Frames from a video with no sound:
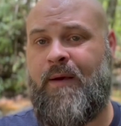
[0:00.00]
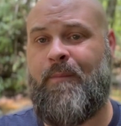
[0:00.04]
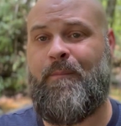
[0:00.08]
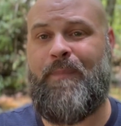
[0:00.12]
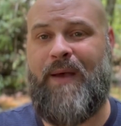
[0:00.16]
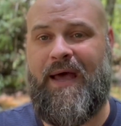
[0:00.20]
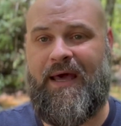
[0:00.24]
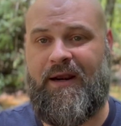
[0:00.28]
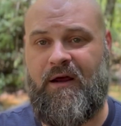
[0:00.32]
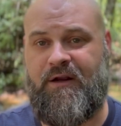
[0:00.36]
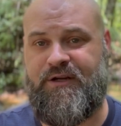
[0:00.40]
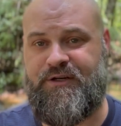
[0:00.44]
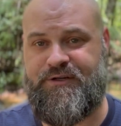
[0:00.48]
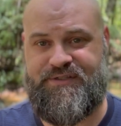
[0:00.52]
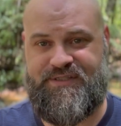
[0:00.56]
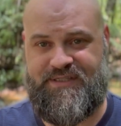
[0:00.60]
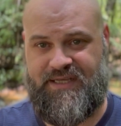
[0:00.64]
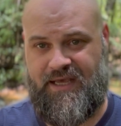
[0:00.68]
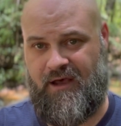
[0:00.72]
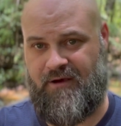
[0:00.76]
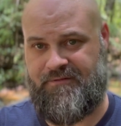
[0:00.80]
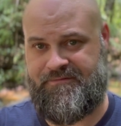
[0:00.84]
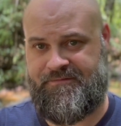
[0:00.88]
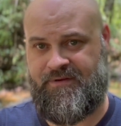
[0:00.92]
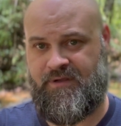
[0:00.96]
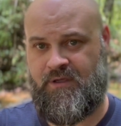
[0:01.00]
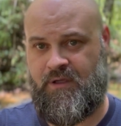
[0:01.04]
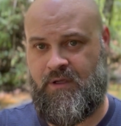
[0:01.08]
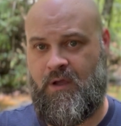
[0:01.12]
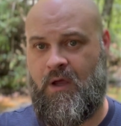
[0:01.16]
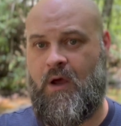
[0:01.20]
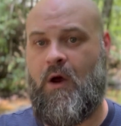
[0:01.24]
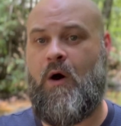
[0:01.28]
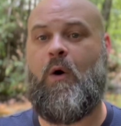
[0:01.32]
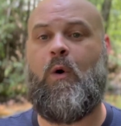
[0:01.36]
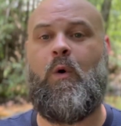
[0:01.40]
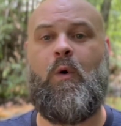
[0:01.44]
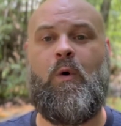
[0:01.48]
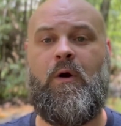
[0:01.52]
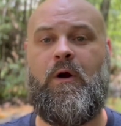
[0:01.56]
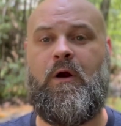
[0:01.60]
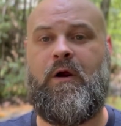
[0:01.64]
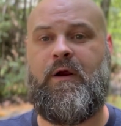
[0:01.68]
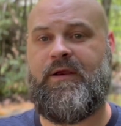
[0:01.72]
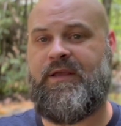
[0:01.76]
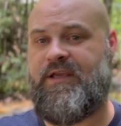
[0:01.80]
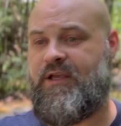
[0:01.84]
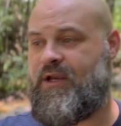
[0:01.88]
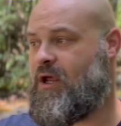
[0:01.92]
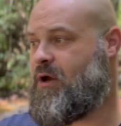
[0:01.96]
bet on yourself.
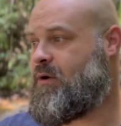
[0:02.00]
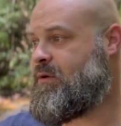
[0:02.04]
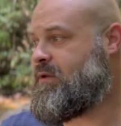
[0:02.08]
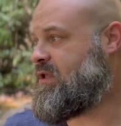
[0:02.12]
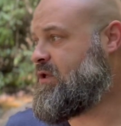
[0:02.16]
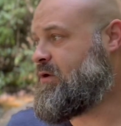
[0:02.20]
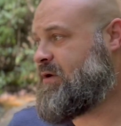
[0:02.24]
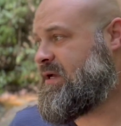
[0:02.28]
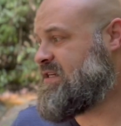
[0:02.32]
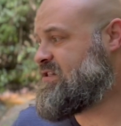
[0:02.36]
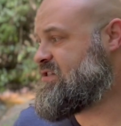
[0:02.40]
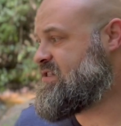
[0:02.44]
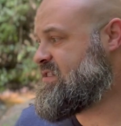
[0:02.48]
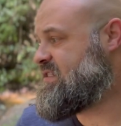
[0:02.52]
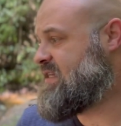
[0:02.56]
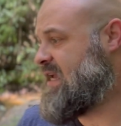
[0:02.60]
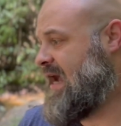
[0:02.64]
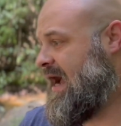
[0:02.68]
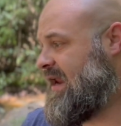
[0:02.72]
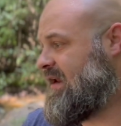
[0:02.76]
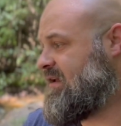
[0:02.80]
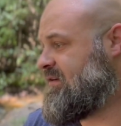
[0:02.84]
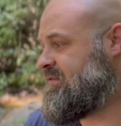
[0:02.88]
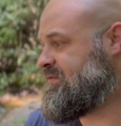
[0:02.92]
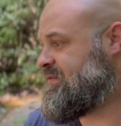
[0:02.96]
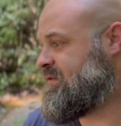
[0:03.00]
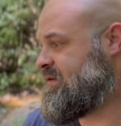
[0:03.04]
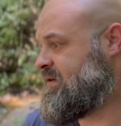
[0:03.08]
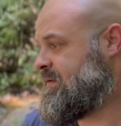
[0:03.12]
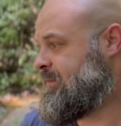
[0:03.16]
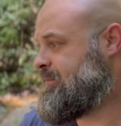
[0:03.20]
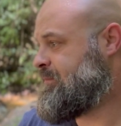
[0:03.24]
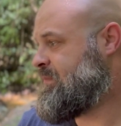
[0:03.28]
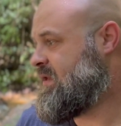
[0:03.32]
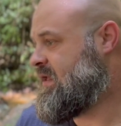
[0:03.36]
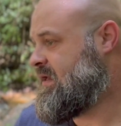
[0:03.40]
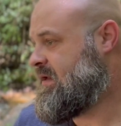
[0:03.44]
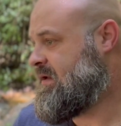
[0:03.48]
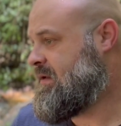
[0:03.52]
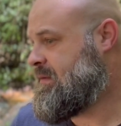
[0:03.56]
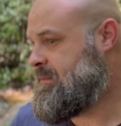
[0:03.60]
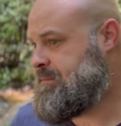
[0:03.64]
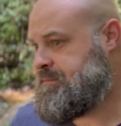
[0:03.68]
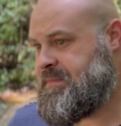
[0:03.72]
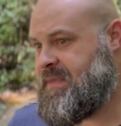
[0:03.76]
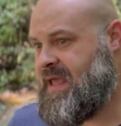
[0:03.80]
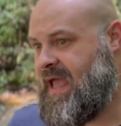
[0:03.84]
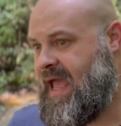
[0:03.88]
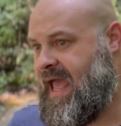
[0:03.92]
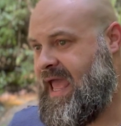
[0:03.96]
Or, you know, you can just kind of
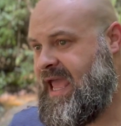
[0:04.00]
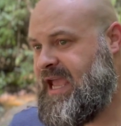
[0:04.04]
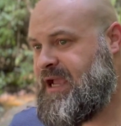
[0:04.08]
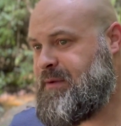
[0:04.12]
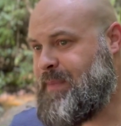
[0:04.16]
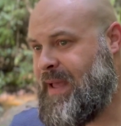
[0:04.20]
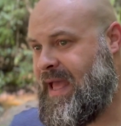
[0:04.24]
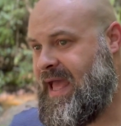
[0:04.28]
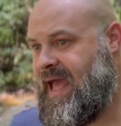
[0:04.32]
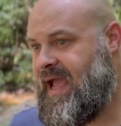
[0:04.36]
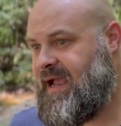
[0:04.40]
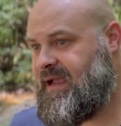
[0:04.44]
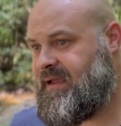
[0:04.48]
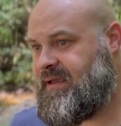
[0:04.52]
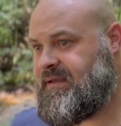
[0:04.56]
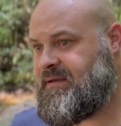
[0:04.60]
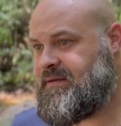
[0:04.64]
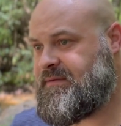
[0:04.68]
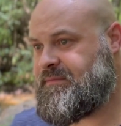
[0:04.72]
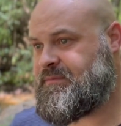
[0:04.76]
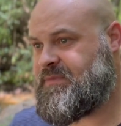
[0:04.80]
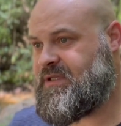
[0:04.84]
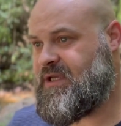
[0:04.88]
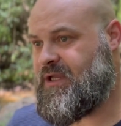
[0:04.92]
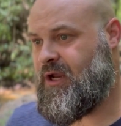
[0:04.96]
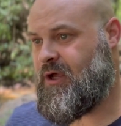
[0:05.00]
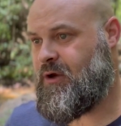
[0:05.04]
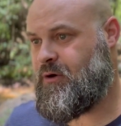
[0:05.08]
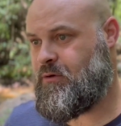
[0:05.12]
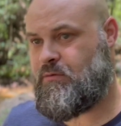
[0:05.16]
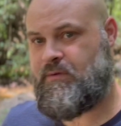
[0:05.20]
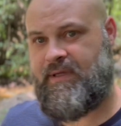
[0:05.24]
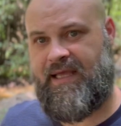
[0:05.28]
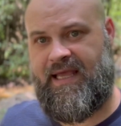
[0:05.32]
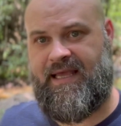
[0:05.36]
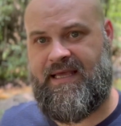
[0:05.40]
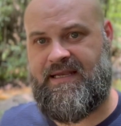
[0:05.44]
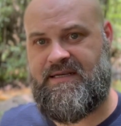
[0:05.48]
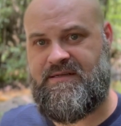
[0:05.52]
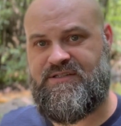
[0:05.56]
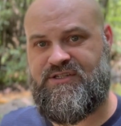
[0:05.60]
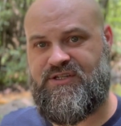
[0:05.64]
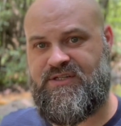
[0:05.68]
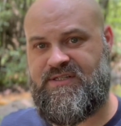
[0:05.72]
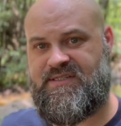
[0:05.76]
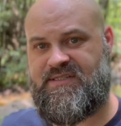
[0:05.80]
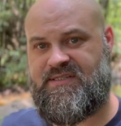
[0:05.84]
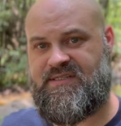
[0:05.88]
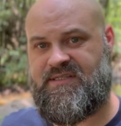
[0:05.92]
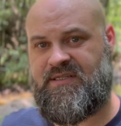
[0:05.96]
hang back, you know, and
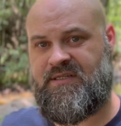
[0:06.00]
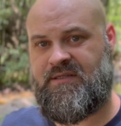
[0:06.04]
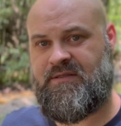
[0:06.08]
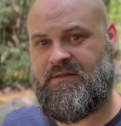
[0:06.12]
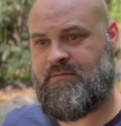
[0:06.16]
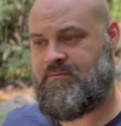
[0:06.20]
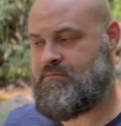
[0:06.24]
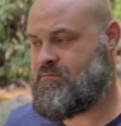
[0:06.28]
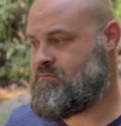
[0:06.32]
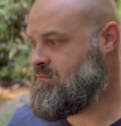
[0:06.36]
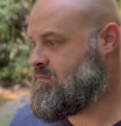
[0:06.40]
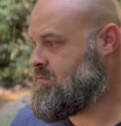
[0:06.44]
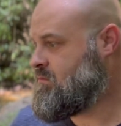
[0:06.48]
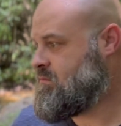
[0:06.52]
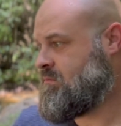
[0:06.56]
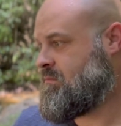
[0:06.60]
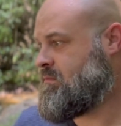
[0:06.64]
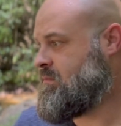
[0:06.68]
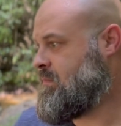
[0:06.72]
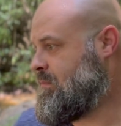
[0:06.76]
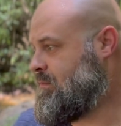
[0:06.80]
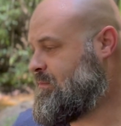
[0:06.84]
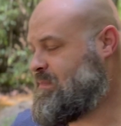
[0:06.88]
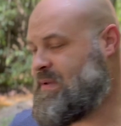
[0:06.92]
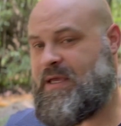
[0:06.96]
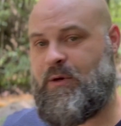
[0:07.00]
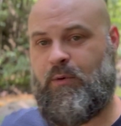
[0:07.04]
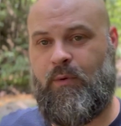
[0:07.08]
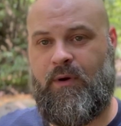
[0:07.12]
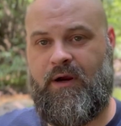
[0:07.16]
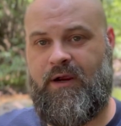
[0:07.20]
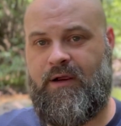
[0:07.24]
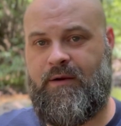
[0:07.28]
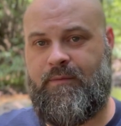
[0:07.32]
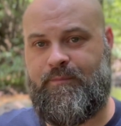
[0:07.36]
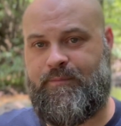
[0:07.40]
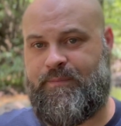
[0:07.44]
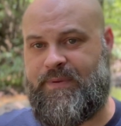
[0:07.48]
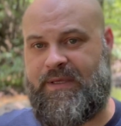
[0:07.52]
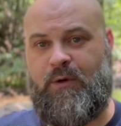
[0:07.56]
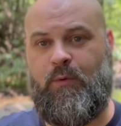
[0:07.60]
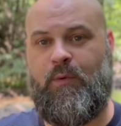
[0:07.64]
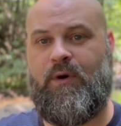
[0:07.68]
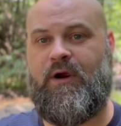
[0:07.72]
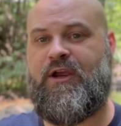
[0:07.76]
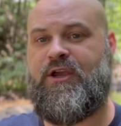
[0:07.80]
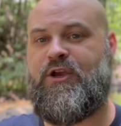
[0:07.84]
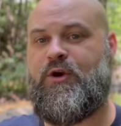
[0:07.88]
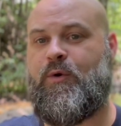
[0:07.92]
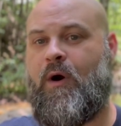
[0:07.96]
just be where, be
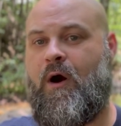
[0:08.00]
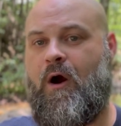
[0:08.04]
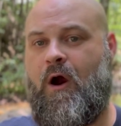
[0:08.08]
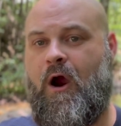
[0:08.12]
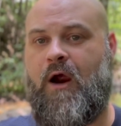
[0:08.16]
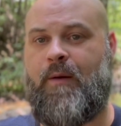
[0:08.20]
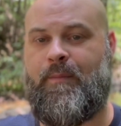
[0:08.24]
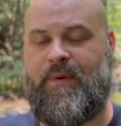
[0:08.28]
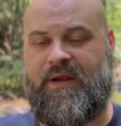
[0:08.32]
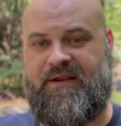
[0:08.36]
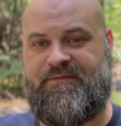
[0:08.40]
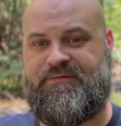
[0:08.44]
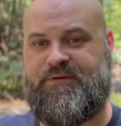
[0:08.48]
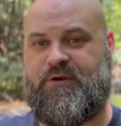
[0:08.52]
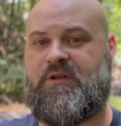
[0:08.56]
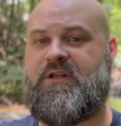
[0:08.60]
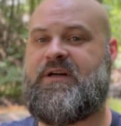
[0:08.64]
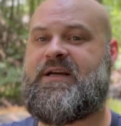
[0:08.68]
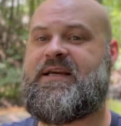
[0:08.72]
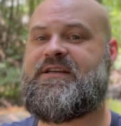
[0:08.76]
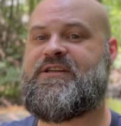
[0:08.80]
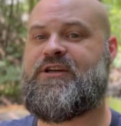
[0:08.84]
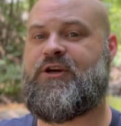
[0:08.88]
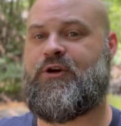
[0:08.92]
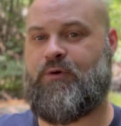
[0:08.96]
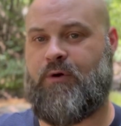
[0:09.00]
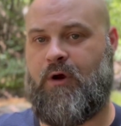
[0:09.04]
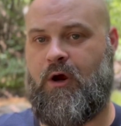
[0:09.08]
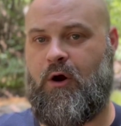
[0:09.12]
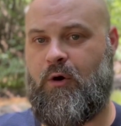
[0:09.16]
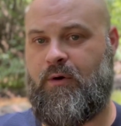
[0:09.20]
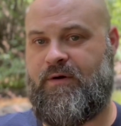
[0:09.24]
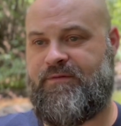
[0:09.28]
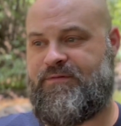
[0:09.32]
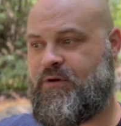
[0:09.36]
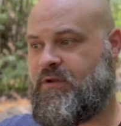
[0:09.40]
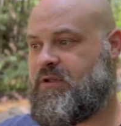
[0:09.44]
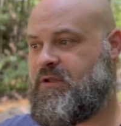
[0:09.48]
where you are. But if you're looking to grow, if you're